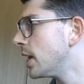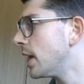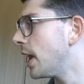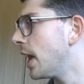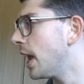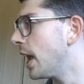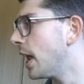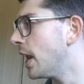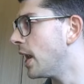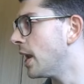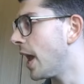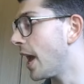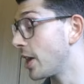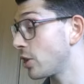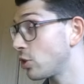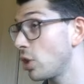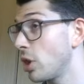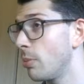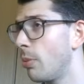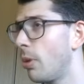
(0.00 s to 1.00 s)
and
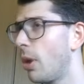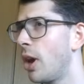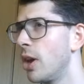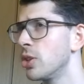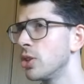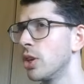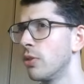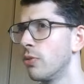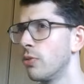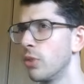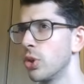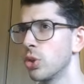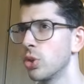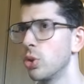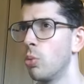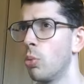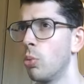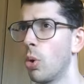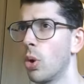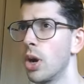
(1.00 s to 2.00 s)
actually a positive risk
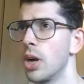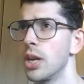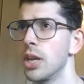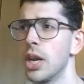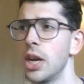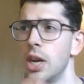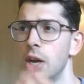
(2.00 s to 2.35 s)
reward.